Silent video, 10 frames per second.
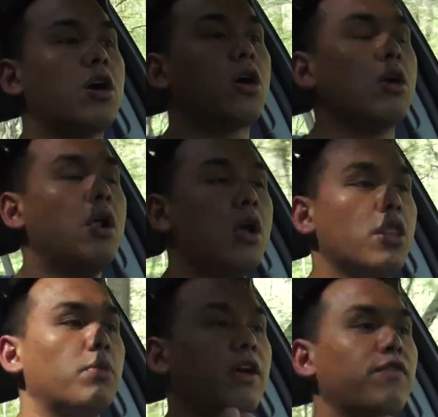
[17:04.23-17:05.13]
car
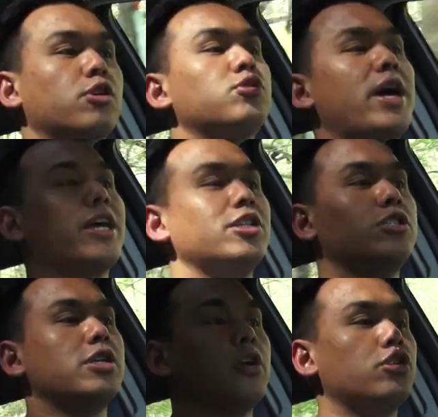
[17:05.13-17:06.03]
the way
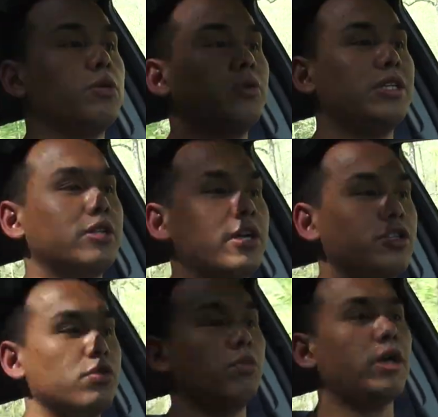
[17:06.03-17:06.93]
Volkswagen's uh, turbo diesel
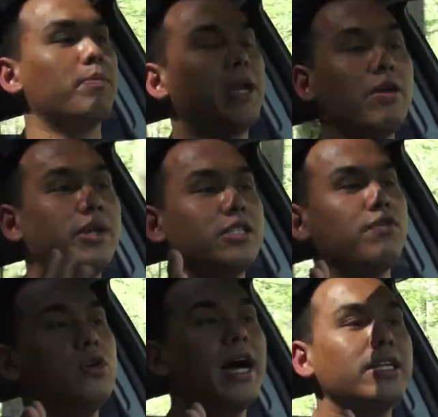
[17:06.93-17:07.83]
engine will. But anyways,
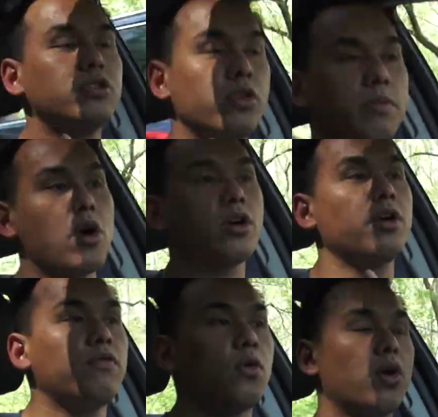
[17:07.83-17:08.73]
if you guys are in the
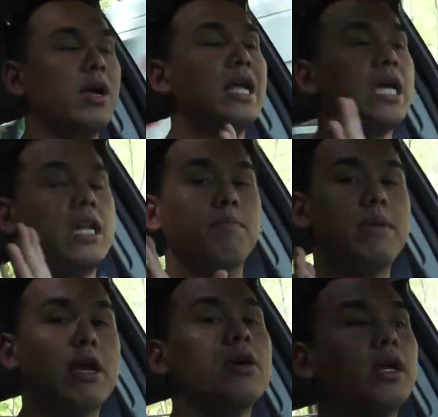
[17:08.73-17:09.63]
market for an
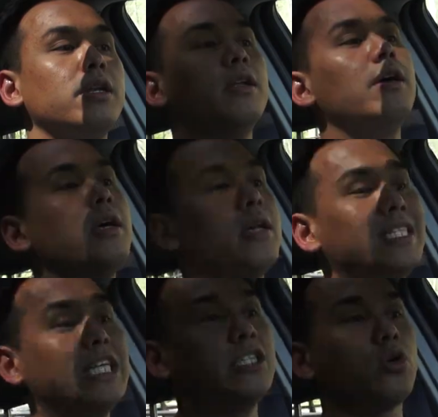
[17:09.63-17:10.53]
American
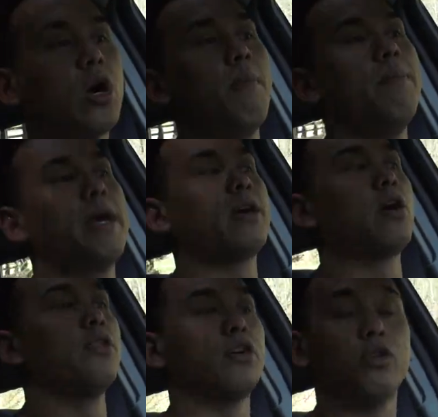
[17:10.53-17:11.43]
diesel compact
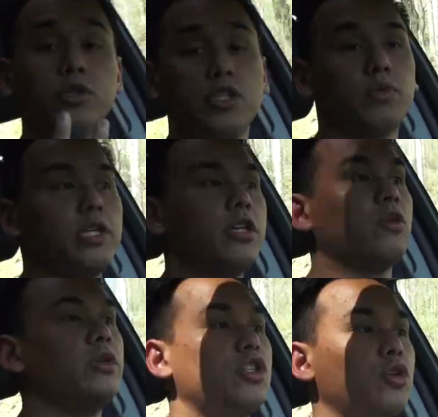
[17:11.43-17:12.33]
car, the Cruze is really your
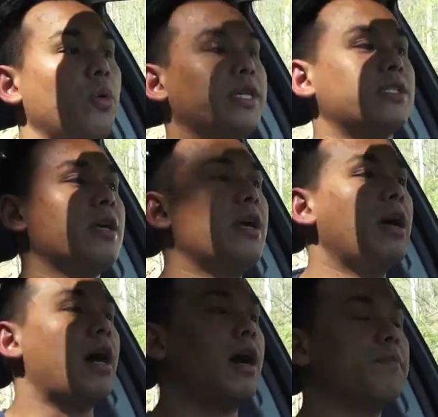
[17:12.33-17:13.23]
only choice.
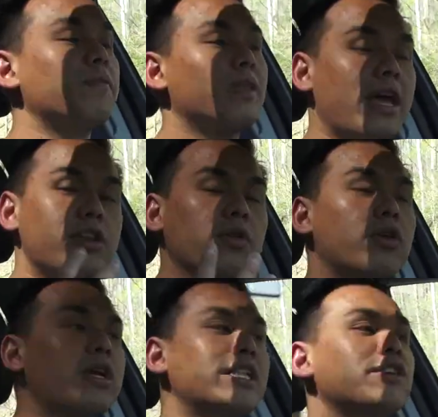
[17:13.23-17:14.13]
Um, and you know,
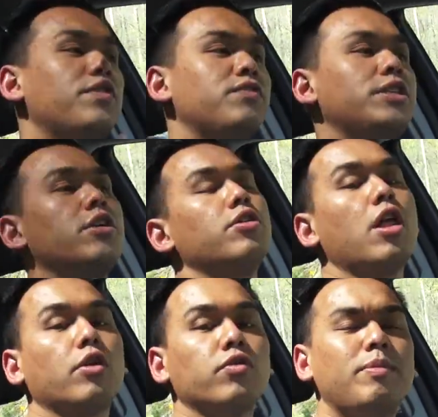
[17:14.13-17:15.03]
there is a fifteen hundred
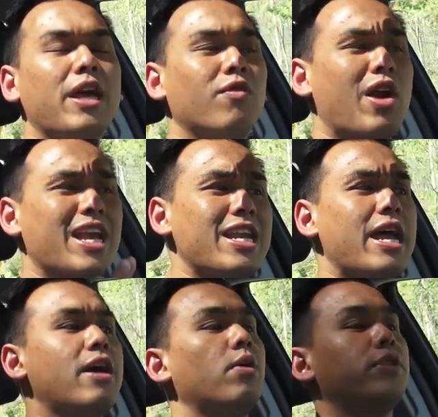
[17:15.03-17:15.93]
dollar rebate right
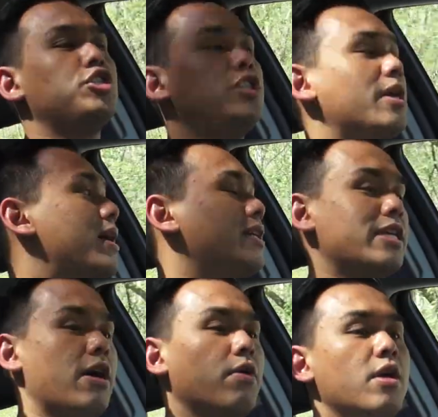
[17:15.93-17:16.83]
now that G M
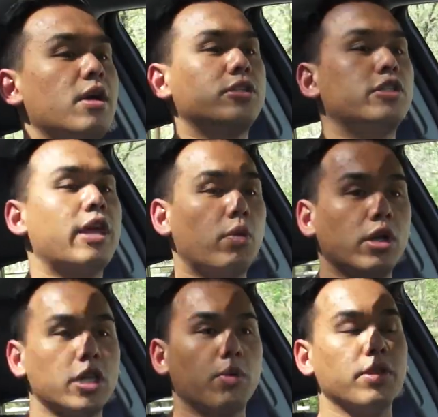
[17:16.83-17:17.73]
has out that
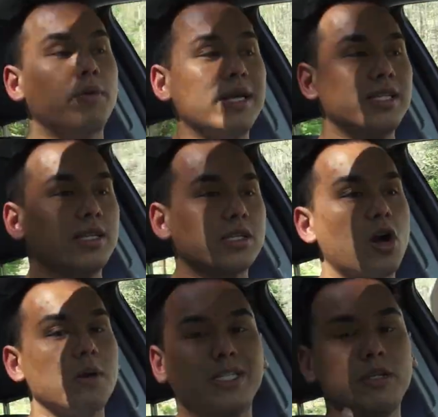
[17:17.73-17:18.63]
will lower the price of this
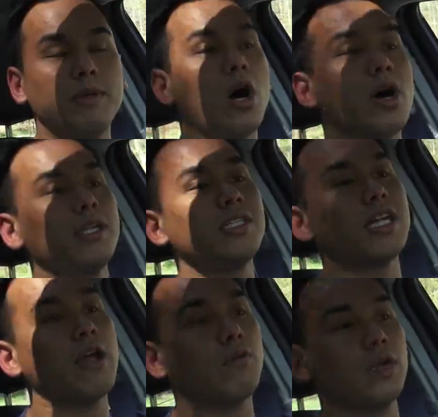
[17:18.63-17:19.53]
car, but to be
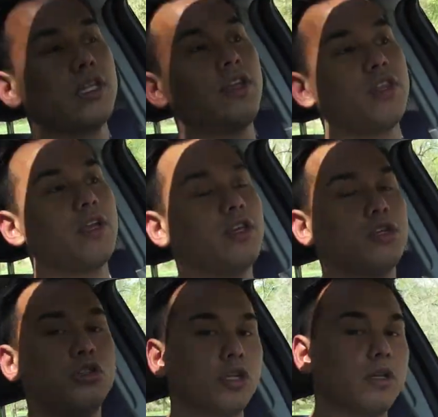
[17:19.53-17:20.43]
honest, I really think that
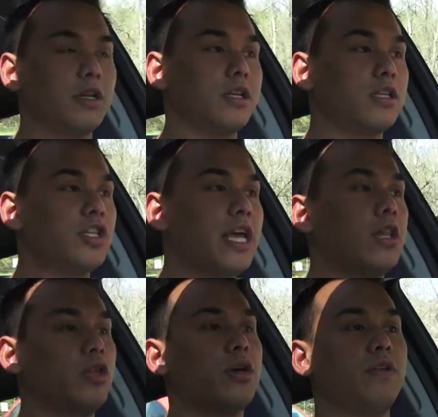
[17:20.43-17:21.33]
you should take
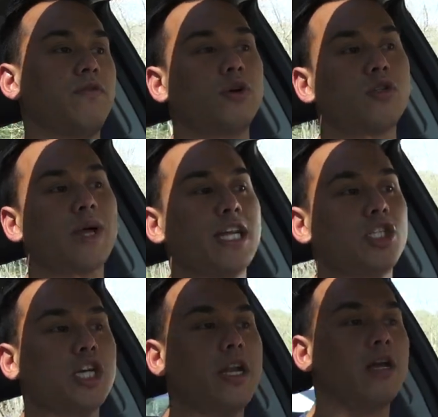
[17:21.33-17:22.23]
a look at the
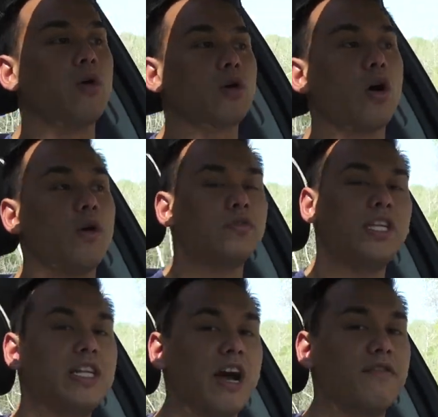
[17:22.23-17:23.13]
Volkswagen Jetta or Golf
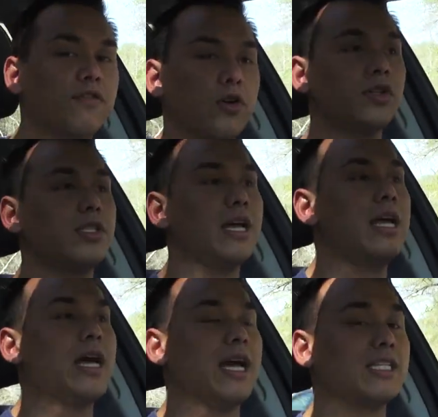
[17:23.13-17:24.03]
T D I first,
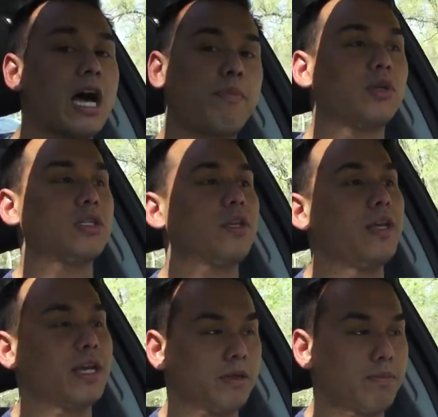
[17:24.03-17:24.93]
as I personally
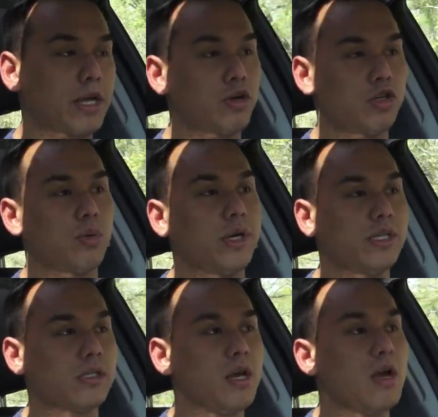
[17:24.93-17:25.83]
think it's a better choice